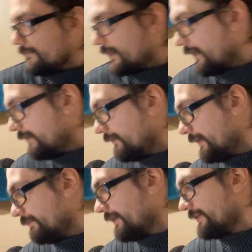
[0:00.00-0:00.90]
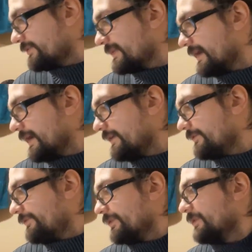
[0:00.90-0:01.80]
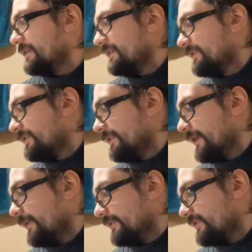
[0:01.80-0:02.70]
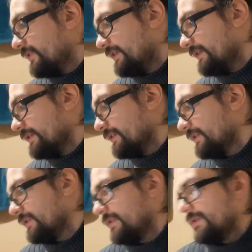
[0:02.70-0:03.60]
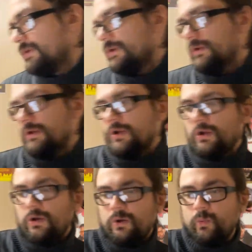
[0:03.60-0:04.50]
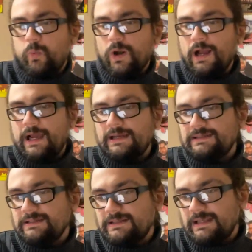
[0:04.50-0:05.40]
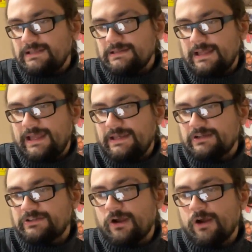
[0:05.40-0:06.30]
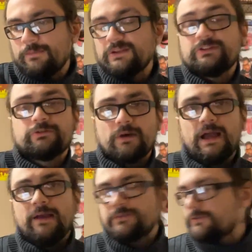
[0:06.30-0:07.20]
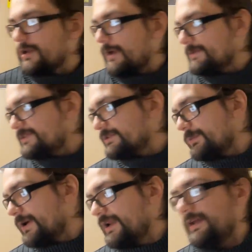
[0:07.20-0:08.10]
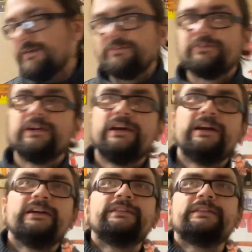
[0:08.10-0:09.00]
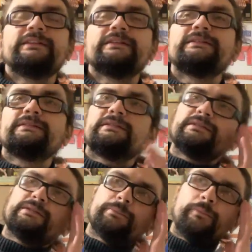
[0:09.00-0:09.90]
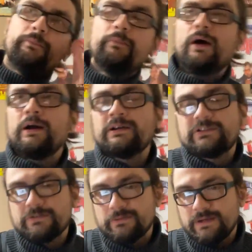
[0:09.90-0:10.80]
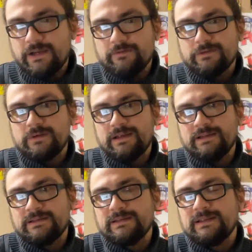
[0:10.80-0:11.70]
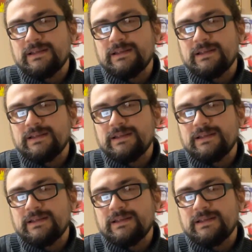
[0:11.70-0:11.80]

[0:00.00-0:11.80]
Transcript: Anyway, what else we got for these notes here? Why did they let Thomas drive? So Thomas is one of the monks or whatever, and